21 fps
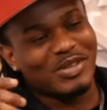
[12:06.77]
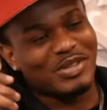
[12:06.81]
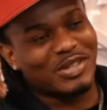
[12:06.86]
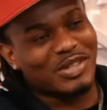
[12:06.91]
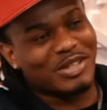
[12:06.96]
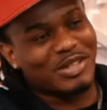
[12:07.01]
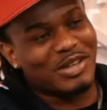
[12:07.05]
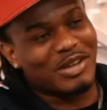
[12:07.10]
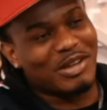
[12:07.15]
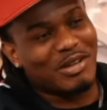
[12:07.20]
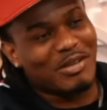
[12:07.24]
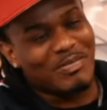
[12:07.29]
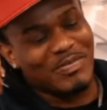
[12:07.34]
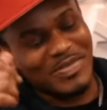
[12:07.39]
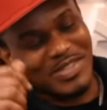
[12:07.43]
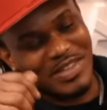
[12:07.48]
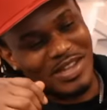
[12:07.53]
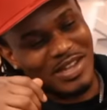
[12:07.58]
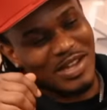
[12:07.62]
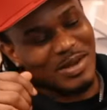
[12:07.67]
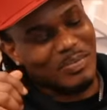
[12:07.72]
told the
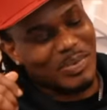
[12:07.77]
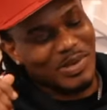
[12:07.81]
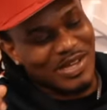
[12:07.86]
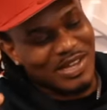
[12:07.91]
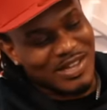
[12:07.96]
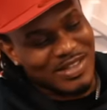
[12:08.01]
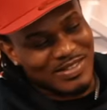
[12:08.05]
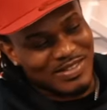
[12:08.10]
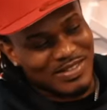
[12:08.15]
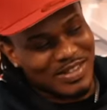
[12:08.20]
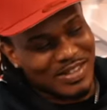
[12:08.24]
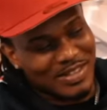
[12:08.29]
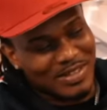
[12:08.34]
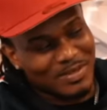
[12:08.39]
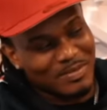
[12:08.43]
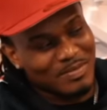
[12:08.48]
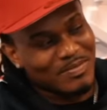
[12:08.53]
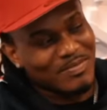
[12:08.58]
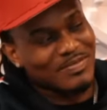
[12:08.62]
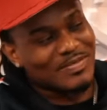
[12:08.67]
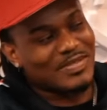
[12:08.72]
um the uppercut
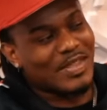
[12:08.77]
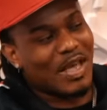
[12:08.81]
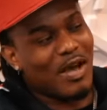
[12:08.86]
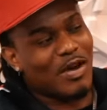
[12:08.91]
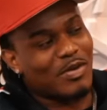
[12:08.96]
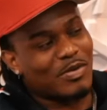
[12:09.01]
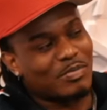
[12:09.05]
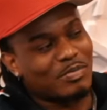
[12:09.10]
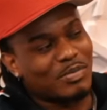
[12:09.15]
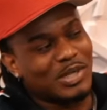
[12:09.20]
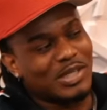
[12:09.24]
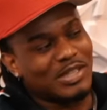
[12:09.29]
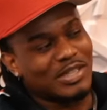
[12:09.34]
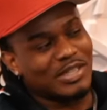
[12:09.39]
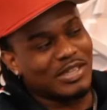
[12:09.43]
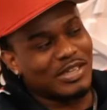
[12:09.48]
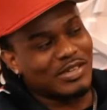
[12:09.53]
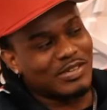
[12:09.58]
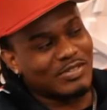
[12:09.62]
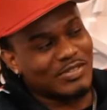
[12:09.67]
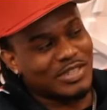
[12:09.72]
nigga I was
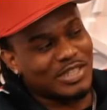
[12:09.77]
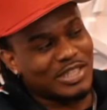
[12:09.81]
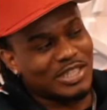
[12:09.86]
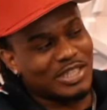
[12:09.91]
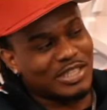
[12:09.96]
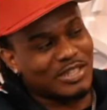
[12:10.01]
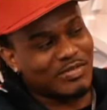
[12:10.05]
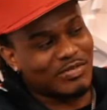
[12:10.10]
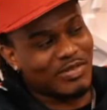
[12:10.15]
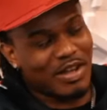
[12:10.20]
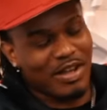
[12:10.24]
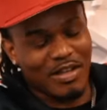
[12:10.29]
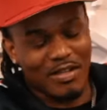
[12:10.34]
bullying you and shit,